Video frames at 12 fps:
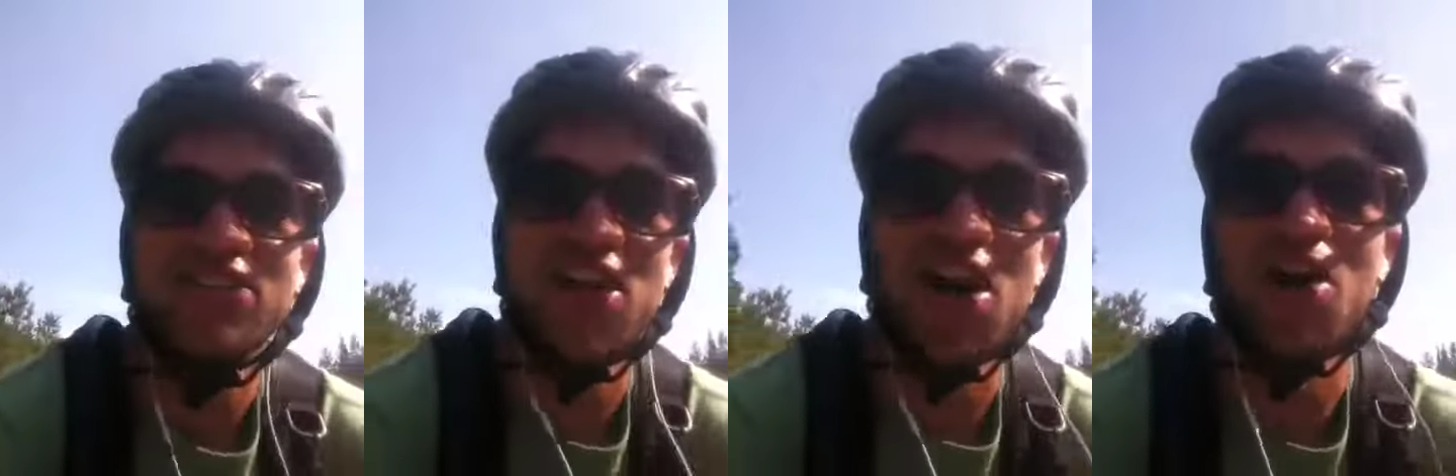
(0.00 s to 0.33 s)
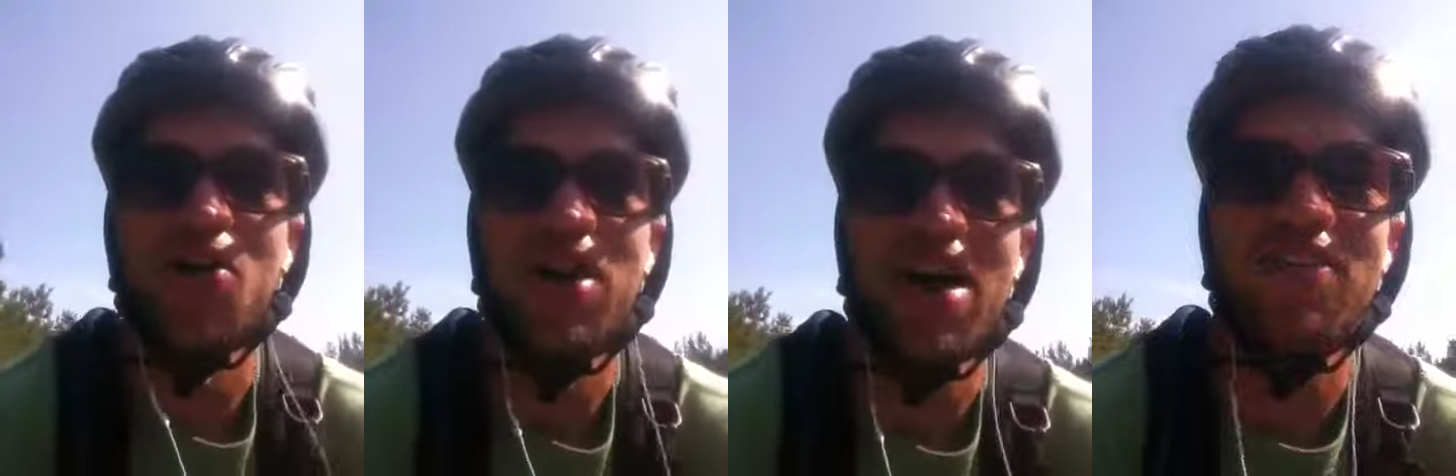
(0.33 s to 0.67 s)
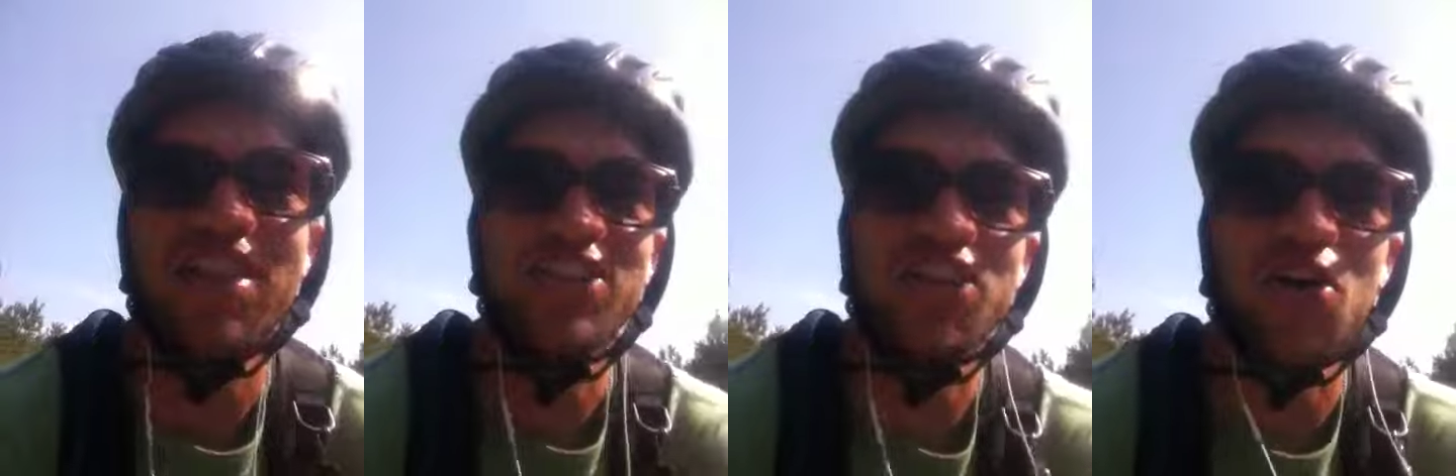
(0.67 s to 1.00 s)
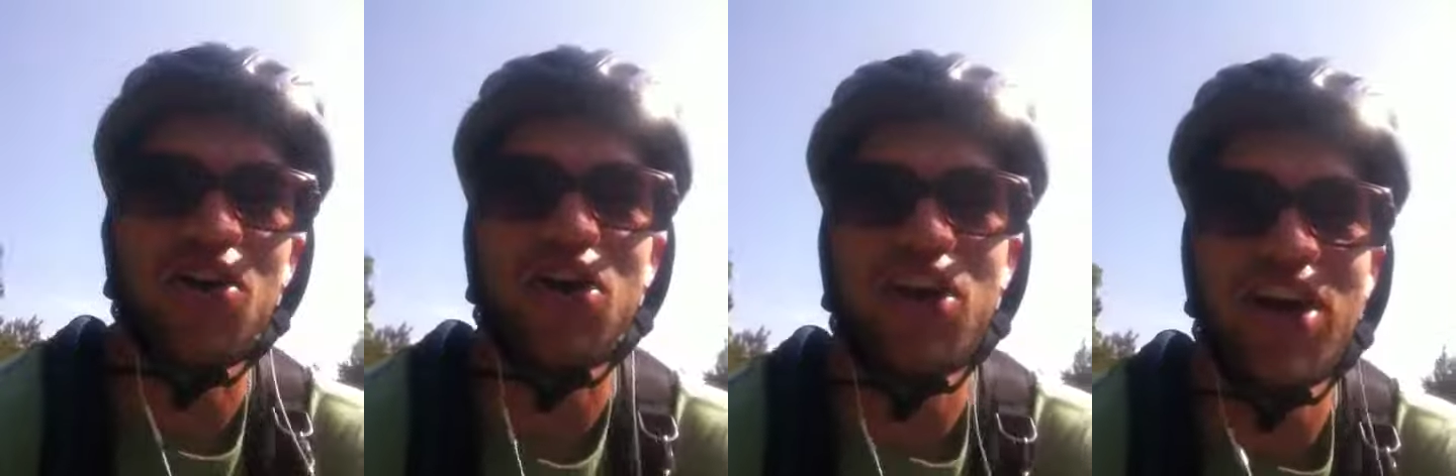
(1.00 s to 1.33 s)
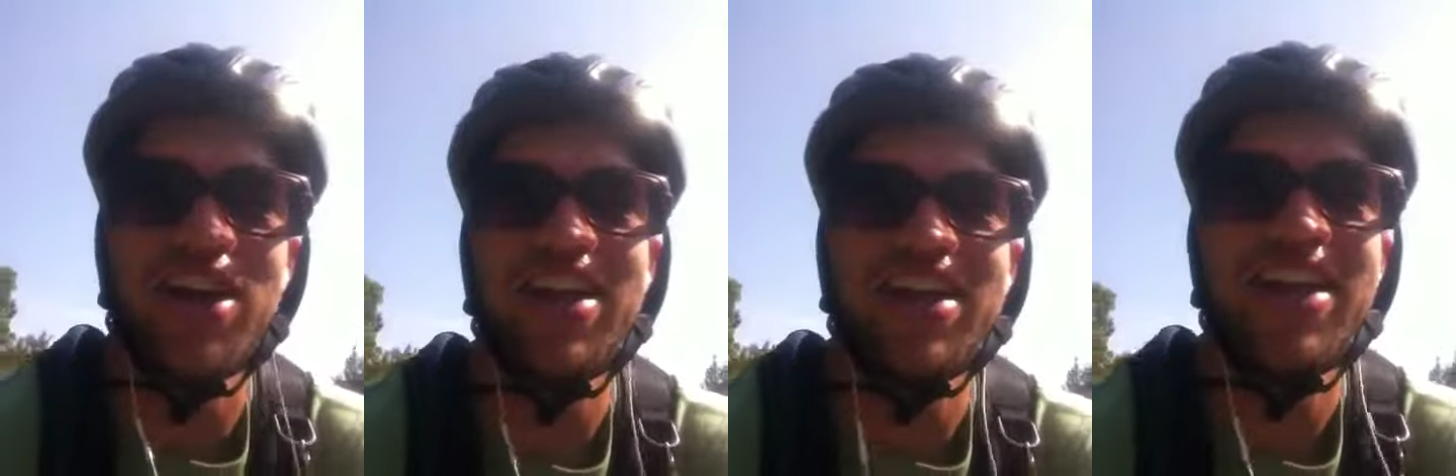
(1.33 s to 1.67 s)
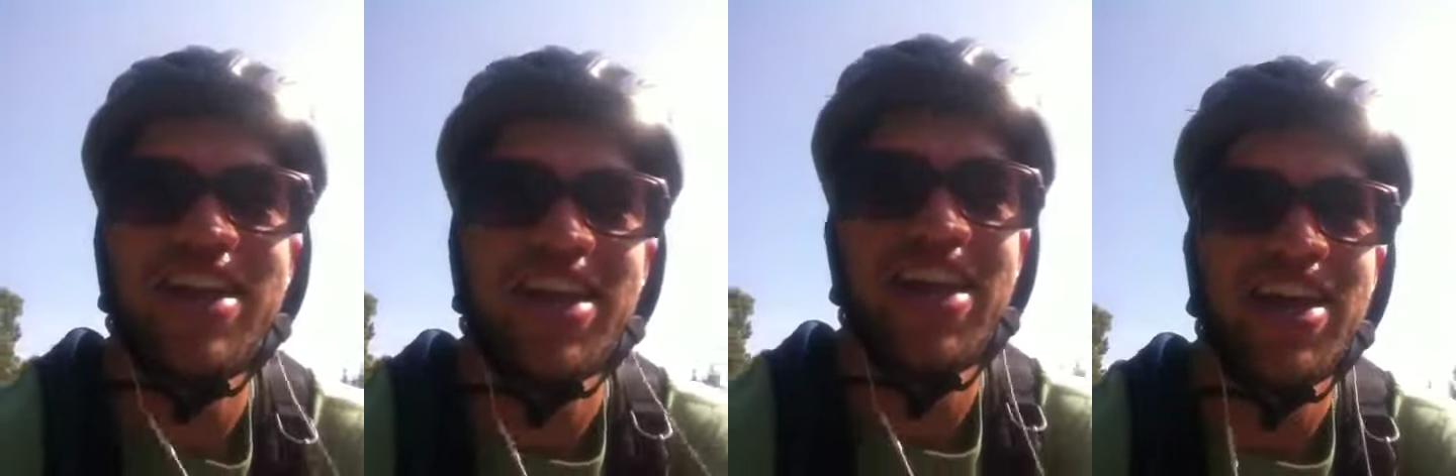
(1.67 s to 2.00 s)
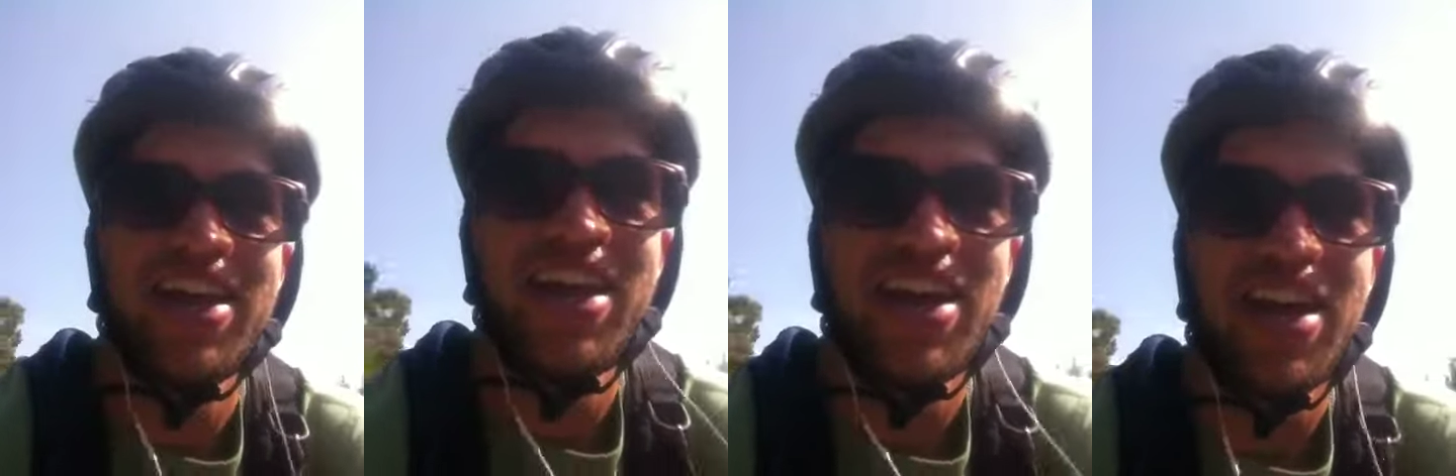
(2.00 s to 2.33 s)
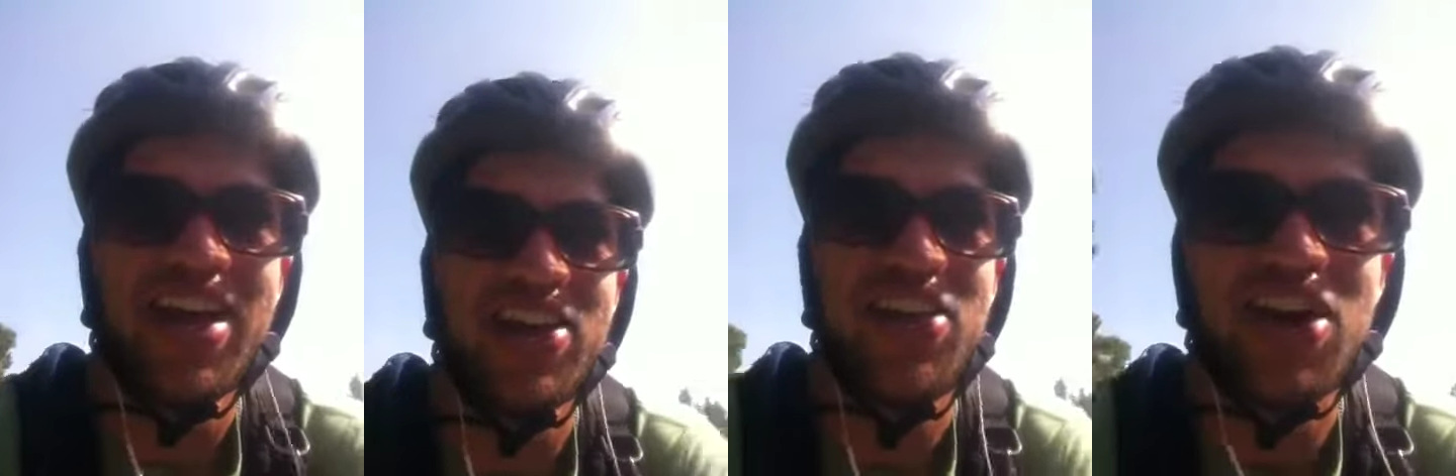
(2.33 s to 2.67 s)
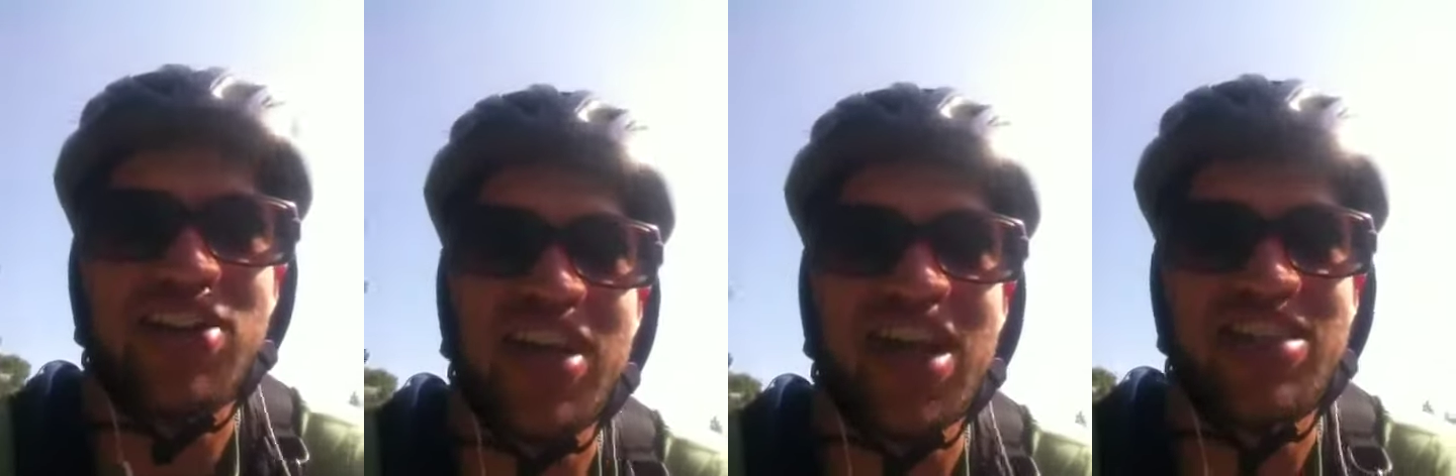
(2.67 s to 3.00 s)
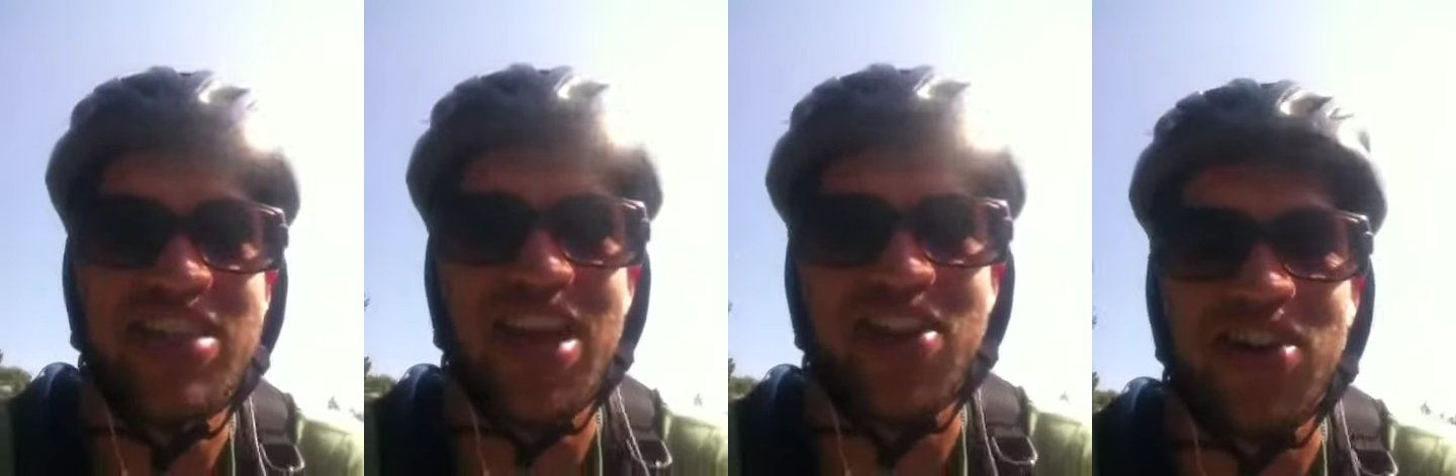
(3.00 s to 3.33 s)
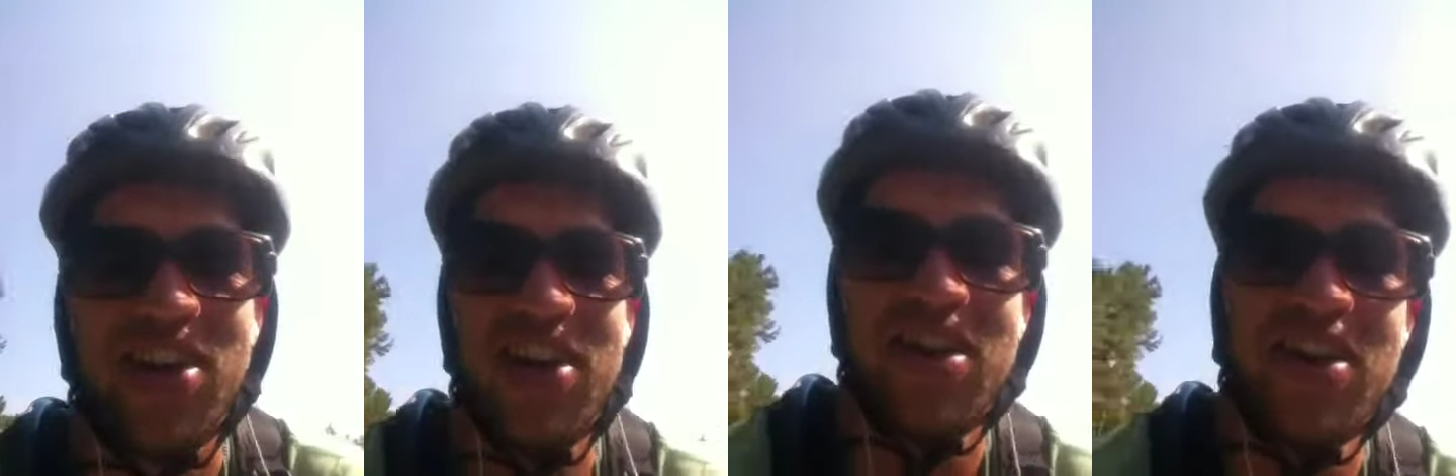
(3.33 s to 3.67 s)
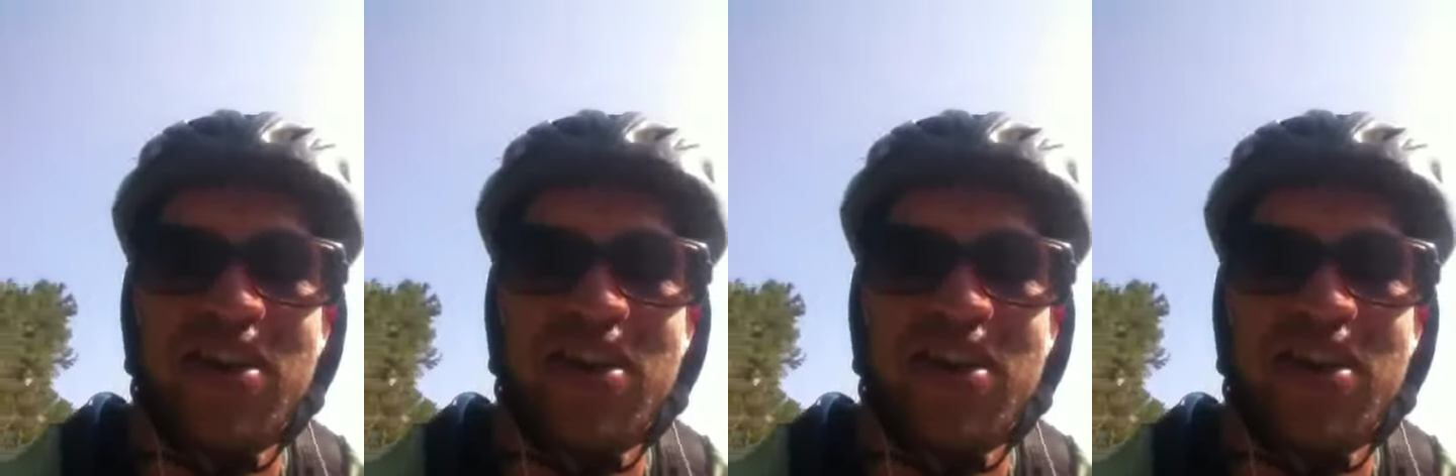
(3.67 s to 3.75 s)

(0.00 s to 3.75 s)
So, everything's going good. Talk to you guys later.